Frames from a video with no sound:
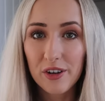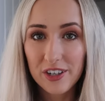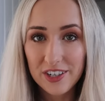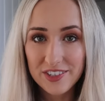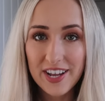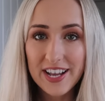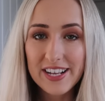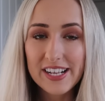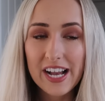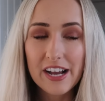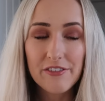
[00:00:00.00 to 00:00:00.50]
I'm going to
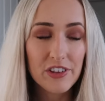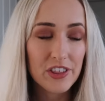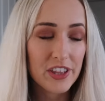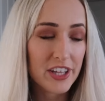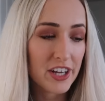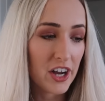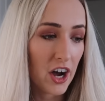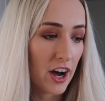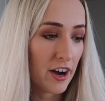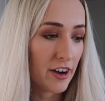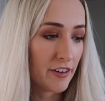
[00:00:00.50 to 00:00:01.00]
take
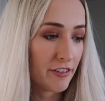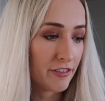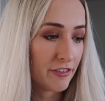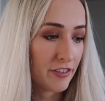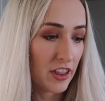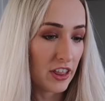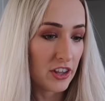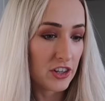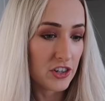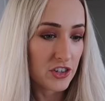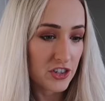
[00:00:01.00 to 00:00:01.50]
everything off
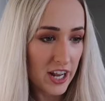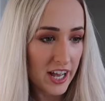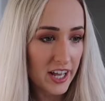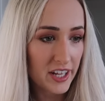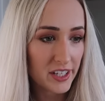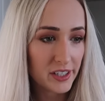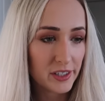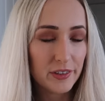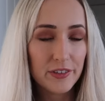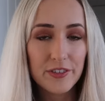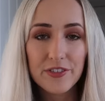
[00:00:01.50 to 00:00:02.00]
the
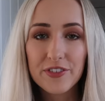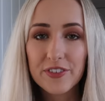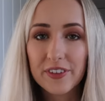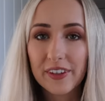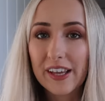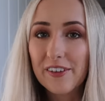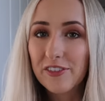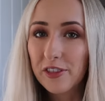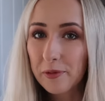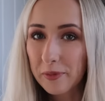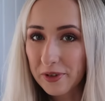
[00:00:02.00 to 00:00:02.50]
shelves,
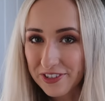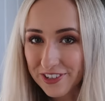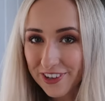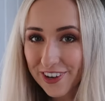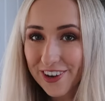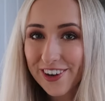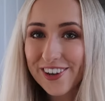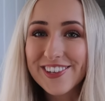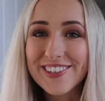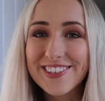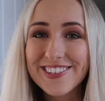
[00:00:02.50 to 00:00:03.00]
give them a
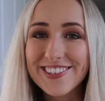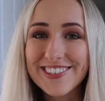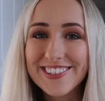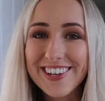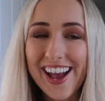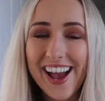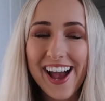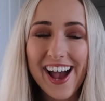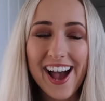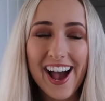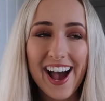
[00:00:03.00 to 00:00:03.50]
dust,
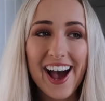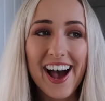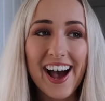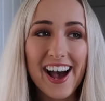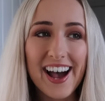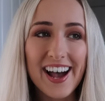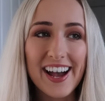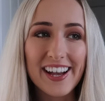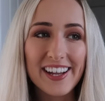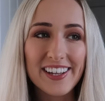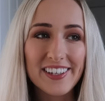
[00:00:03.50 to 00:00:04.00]

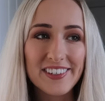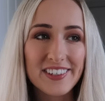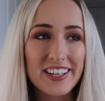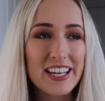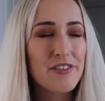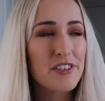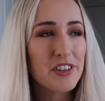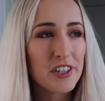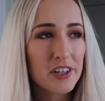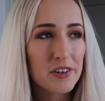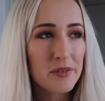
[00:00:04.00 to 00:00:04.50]
and
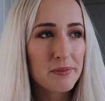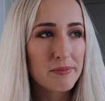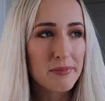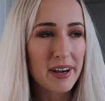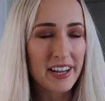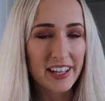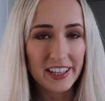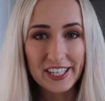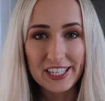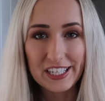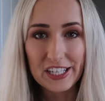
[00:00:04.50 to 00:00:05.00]
even though my
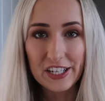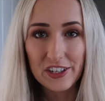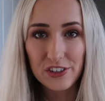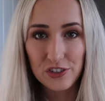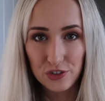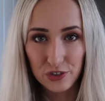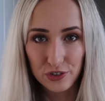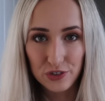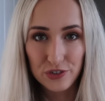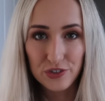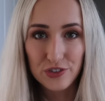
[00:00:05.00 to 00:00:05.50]
cleaner
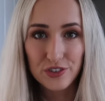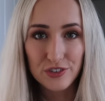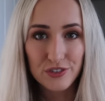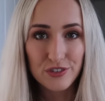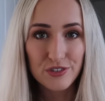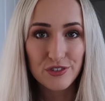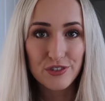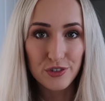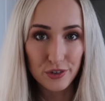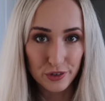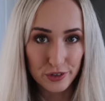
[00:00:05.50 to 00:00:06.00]
does
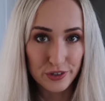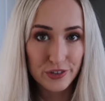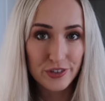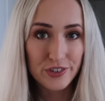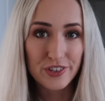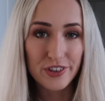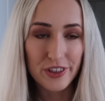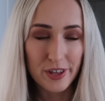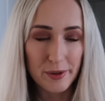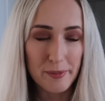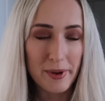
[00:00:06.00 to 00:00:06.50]

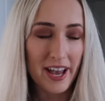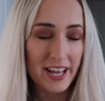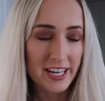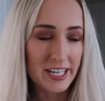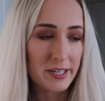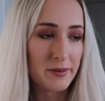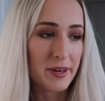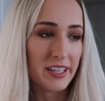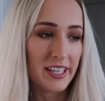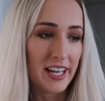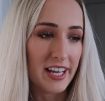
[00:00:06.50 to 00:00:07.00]
dust them
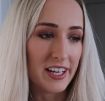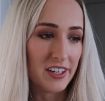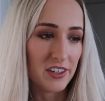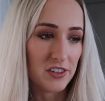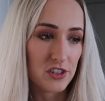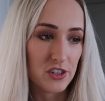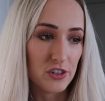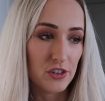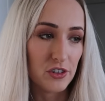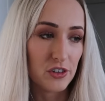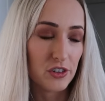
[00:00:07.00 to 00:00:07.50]
anyway like
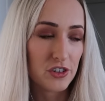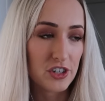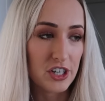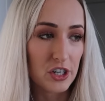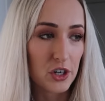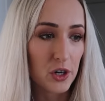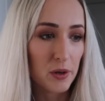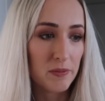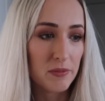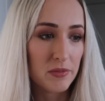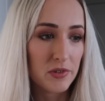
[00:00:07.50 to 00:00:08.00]
she'll she
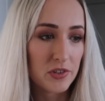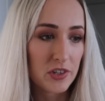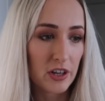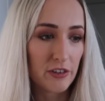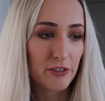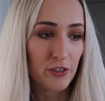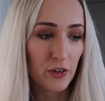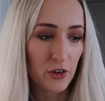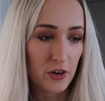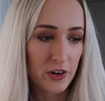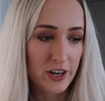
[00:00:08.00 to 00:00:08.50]
comes
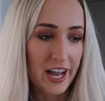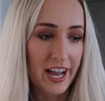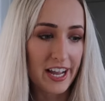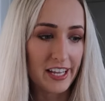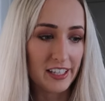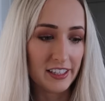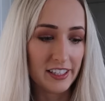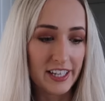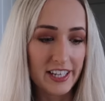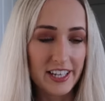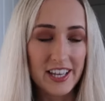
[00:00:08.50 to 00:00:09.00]

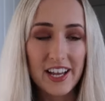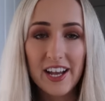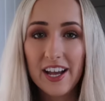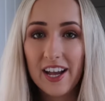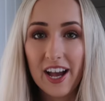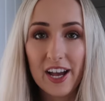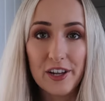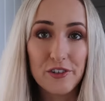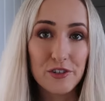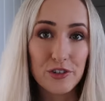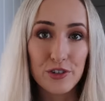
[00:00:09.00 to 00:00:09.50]
fortnightly
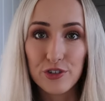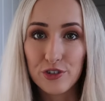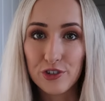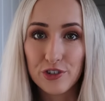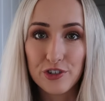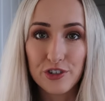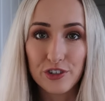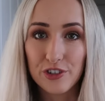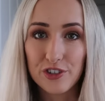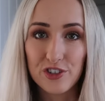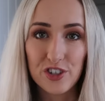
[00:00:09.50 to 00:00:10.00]
and does
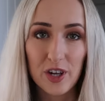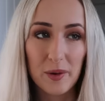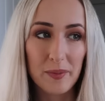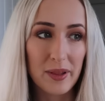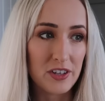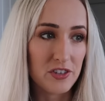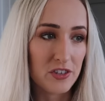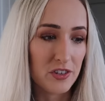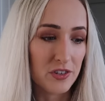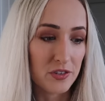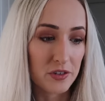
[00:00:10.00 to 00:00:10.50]
such a good job
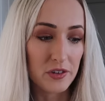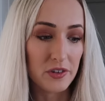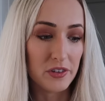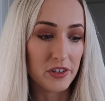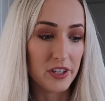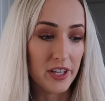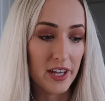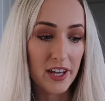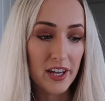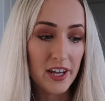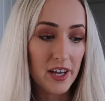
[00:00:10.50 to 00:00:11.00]
like she does all
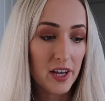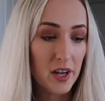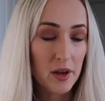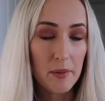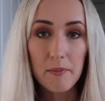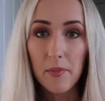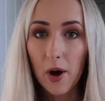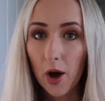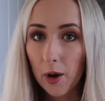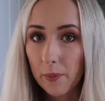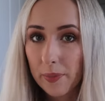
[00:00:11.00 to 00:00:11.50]
the
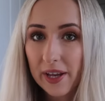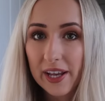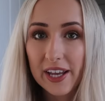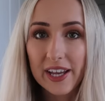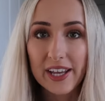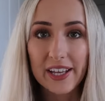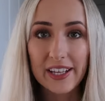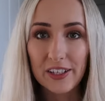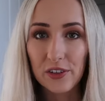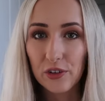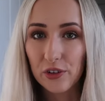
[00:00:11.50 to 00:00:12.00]

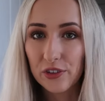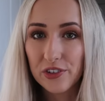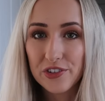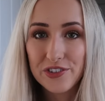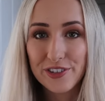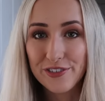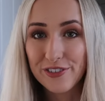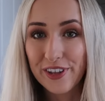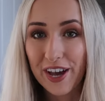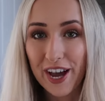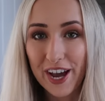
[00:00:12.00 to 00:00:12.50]
mopping all the
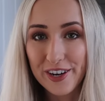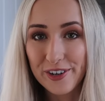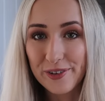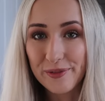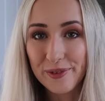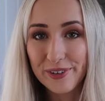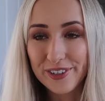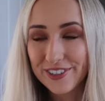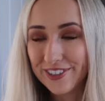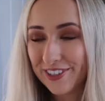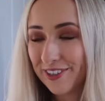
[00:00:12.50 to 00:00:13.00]
stuff that i don't
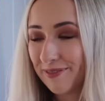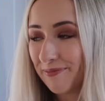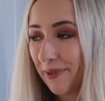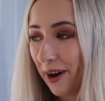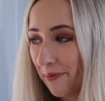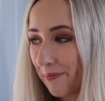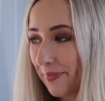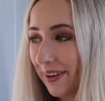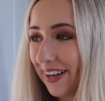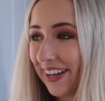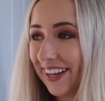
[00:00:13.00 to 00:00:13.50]
want to do
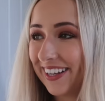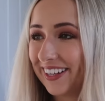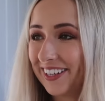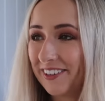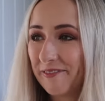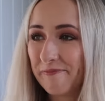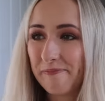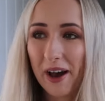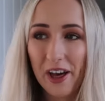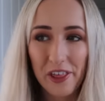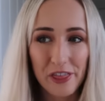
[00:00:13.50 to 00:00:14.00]

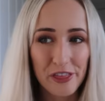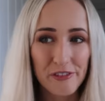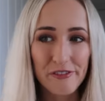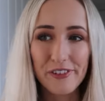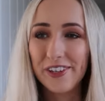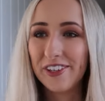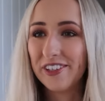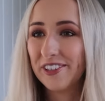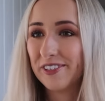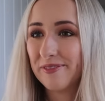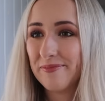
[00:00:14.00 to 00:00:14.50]
mopping
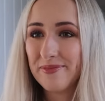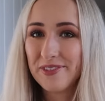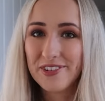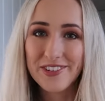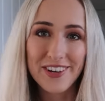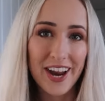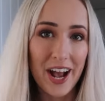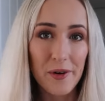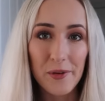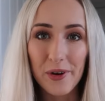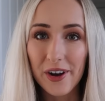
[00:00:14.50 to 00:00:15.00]
bathroom
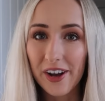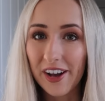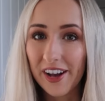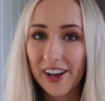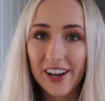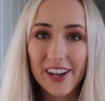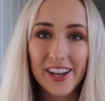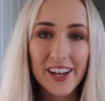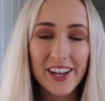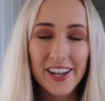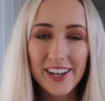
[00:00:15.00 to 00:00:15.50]

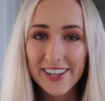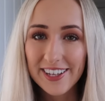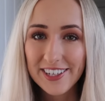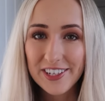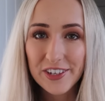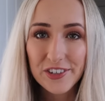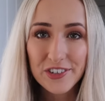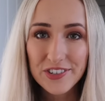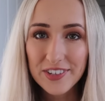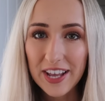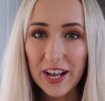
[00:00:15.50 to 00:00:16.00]
shower you
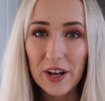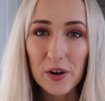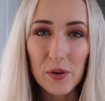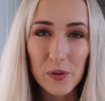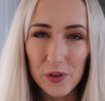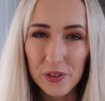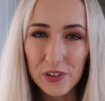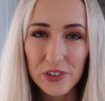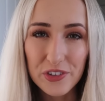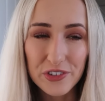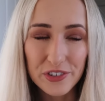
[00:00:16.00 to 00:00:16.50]
notice like
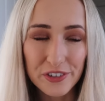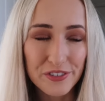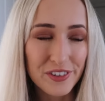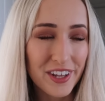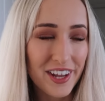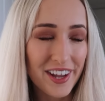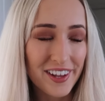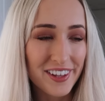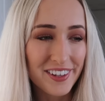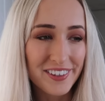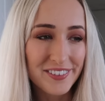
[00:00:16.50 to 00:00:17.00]
all the stuff
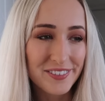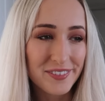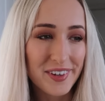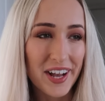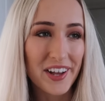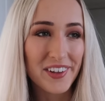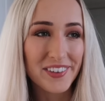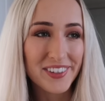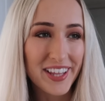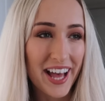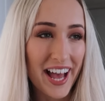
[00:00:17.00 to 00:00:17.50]
that
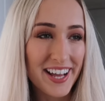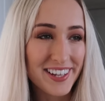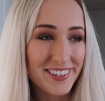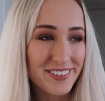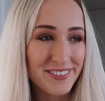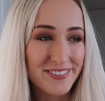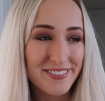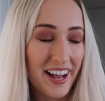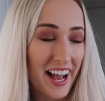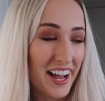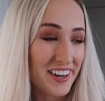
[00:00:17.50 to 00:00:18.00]
well I,
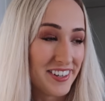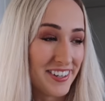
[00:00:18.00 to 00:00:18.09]
I